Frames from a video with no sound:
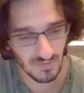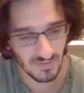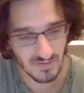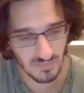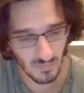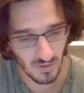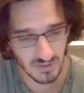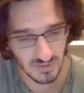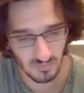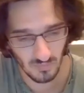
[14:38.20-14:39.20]
is
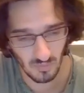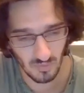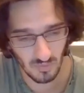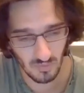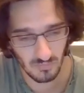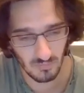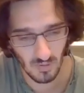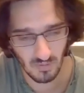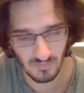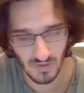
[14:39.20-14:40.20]
much more
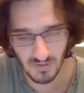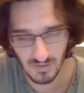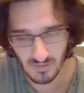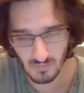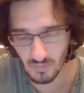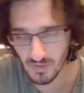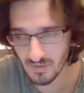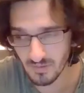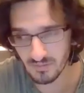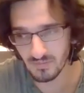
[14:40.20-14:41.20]
motivating
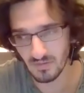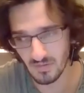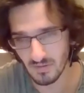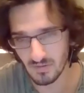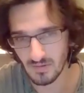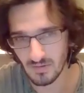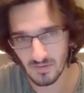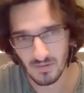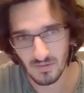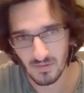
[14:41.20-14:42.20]
when,
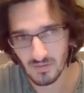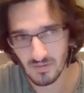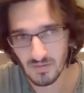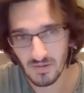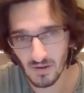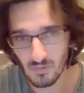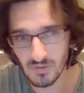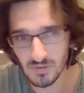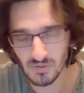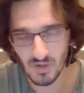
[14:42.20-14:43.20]

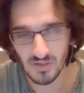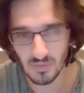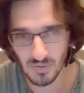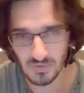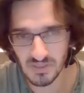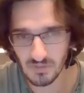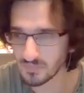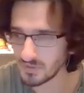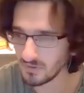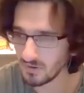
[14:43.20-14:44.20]
when you're trying to build
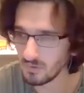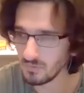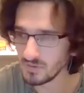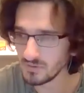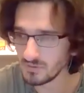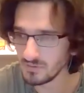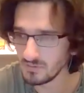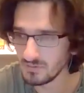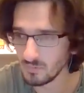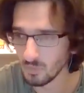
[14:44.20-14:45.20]
something your own and
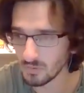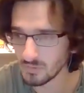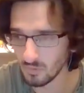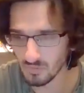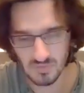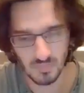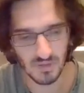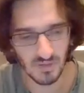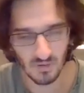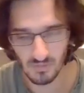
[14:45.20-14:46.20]
you work towards
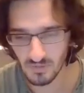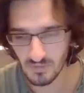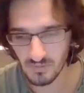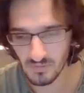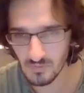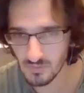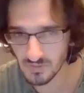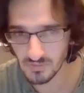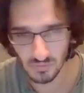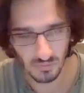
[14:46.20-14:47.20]
being an owner, you
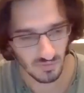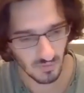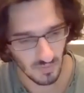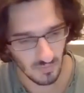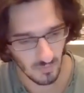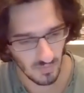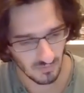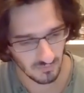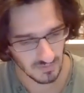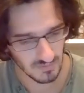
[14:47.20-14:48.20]
can truly reap the
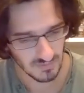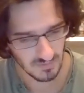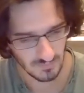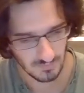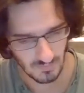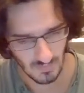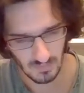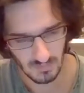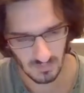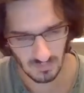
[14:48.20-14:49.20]
benefits.
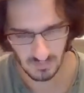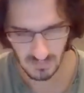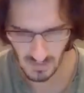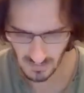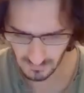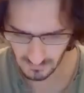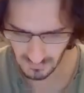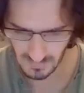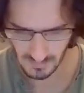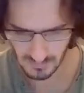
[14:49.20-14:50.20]
And
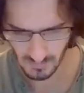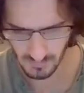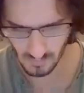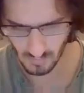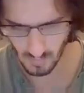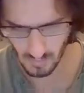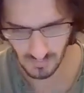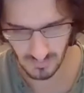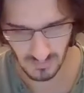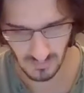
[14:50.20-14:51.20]
he had another quote
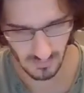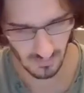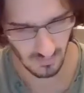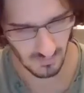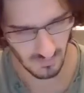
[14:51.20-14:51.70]
in here.